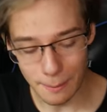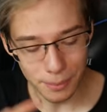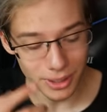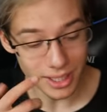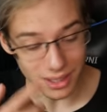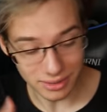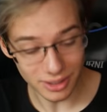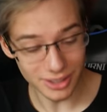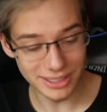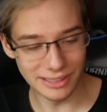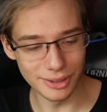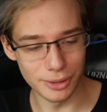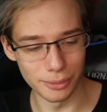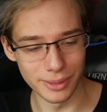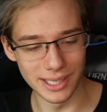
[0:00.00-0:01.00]
But it does
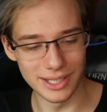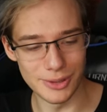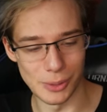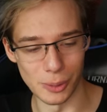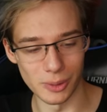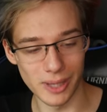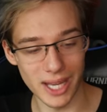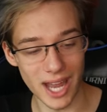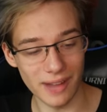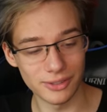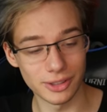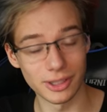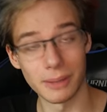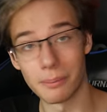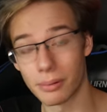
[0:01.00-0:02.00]
look really cool, and
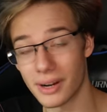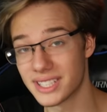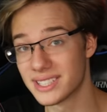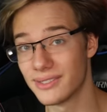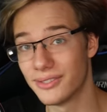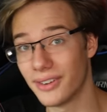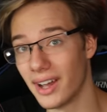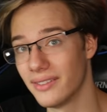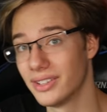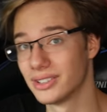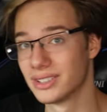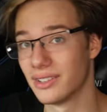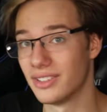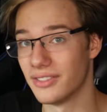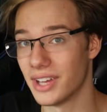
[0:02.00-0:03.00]
after an impressive five
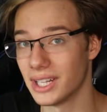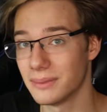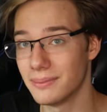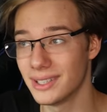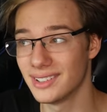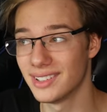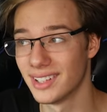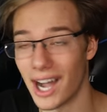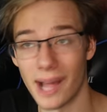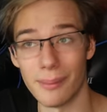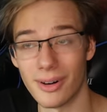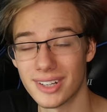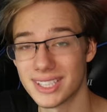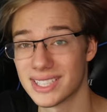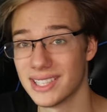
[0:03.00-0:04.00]
years of development,
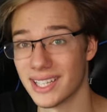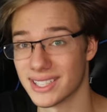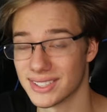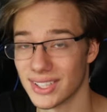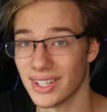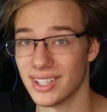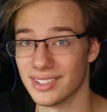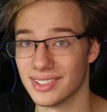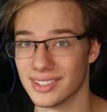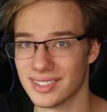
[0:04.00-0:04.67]
I'm honestly excited to